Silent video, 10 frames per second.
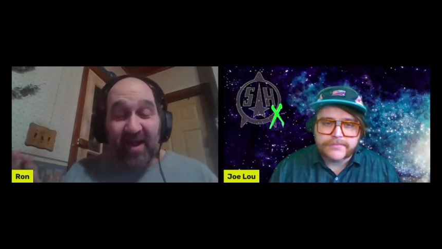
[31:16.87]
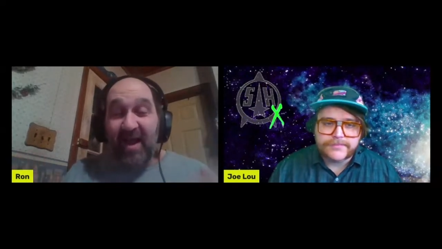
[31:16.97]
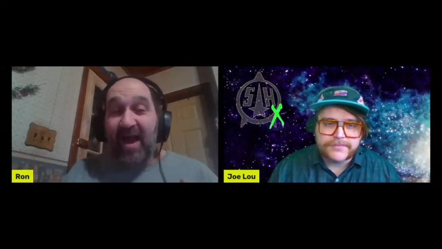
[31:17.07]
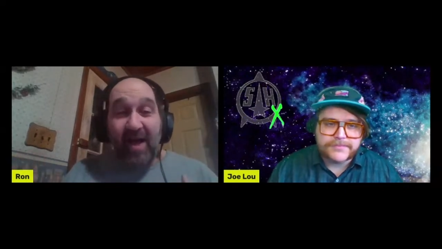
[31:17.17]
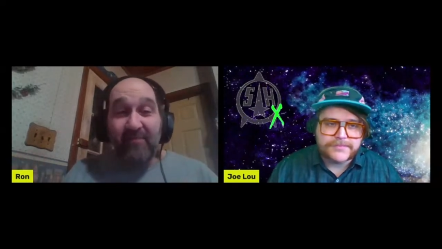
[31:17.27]

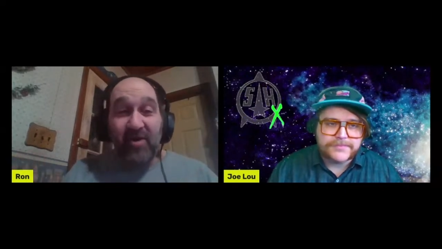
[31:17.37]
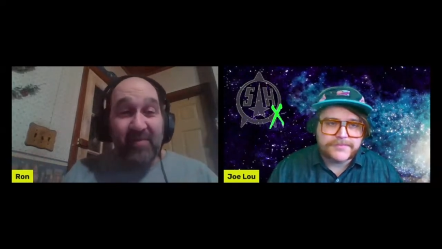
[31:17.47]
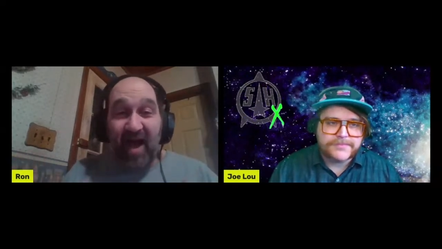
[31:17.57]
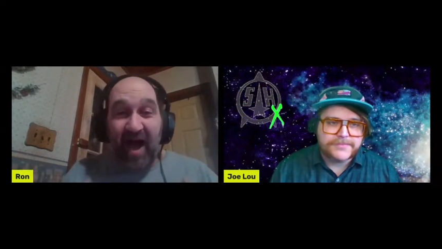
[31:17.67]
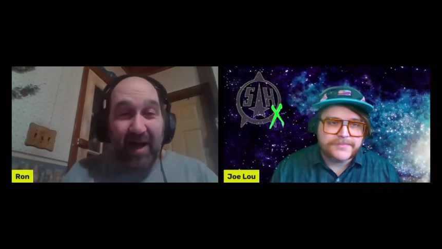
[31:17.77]
Speaker 1: I'm going to
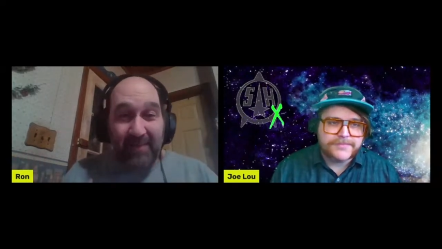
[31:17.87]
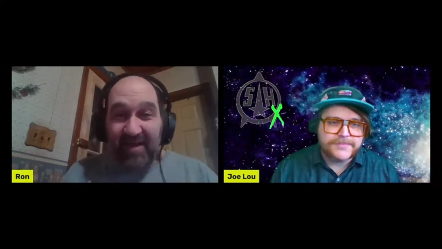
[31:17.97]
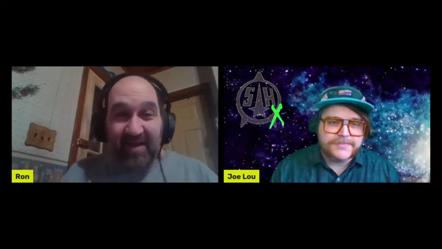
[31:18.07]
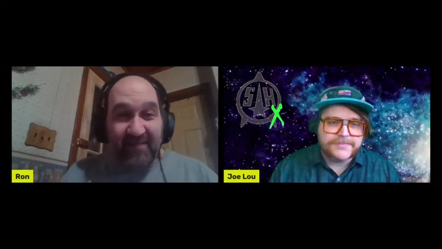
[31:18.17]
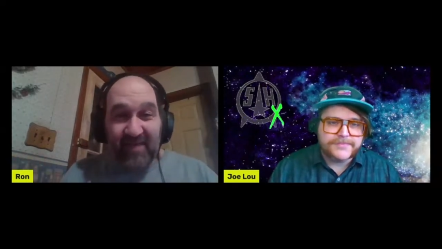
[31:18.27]
be
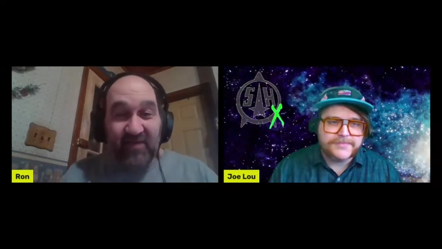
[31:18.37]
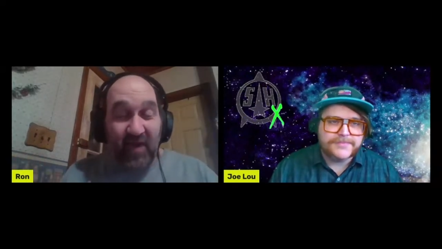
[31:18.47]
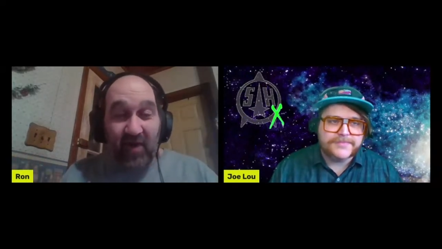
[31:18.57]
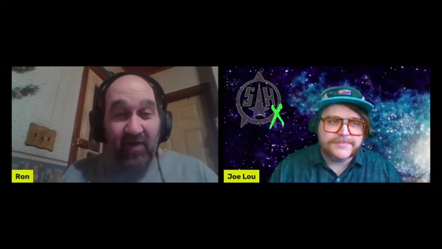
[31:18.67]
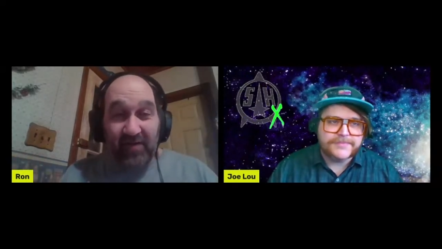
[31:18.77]
hopping on this
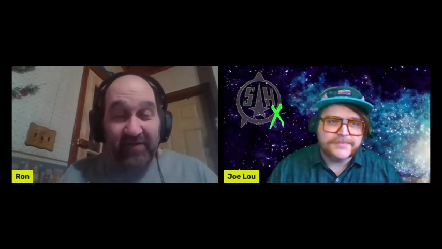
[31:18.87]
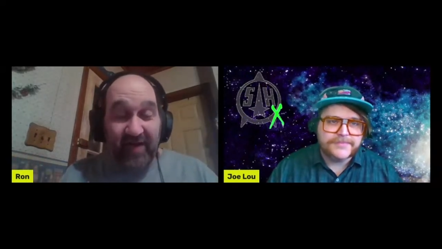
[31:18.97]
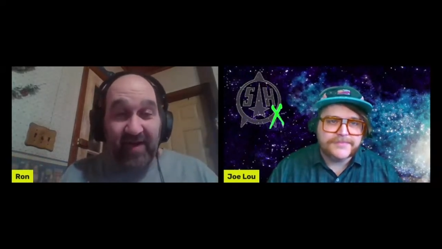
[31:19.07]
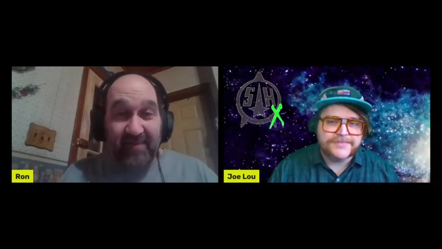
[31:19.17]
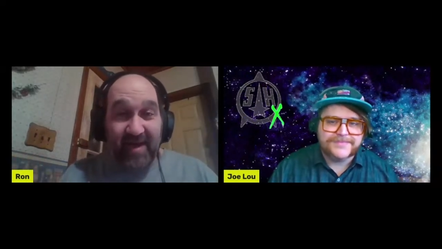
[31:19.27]
all the
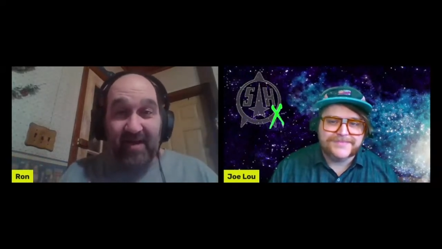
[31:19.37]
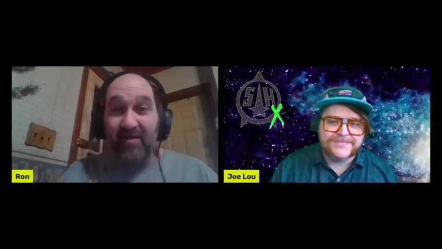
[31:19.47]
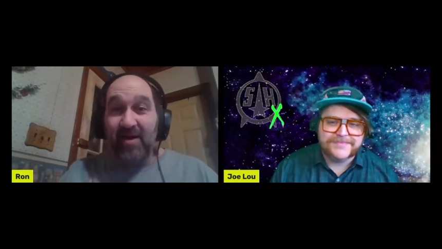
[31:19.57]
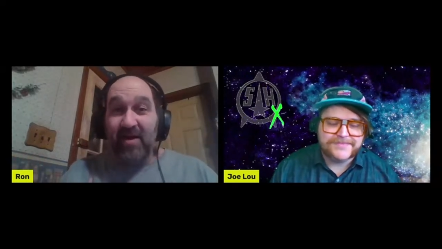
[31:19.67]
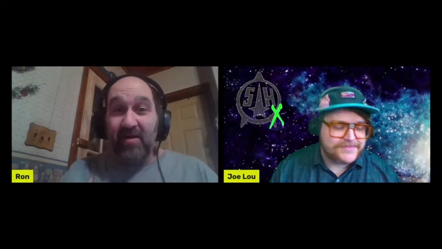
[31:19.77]
time now.